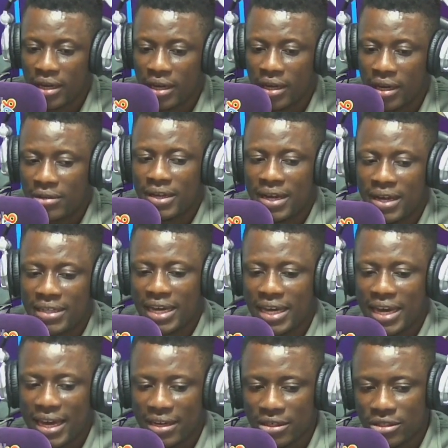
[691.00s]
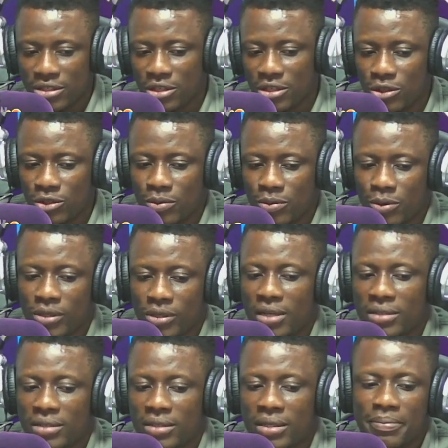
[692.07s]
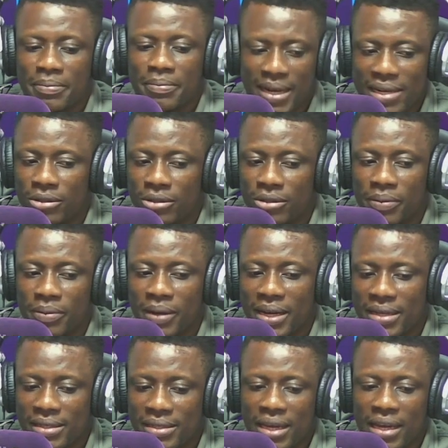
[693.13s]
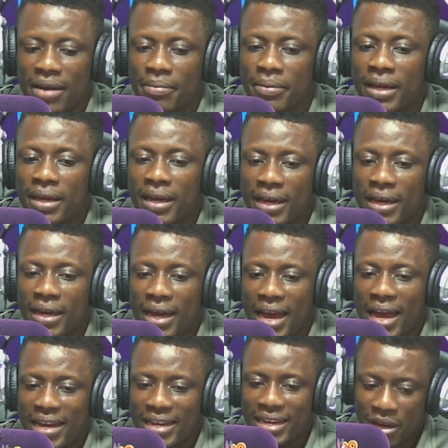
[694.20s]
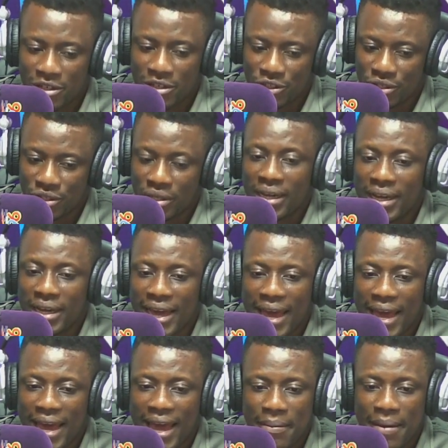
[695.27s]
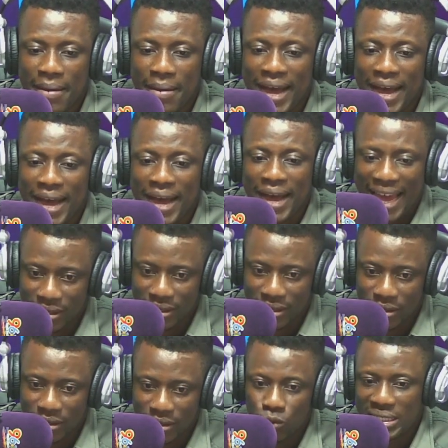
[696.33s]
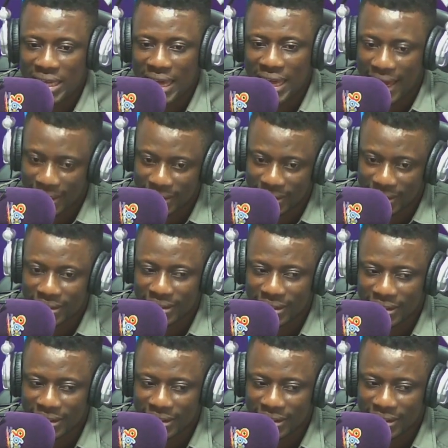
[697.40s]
And that ends the news broadcast compiled by Zainab Adebeshi. I am Akan Usen.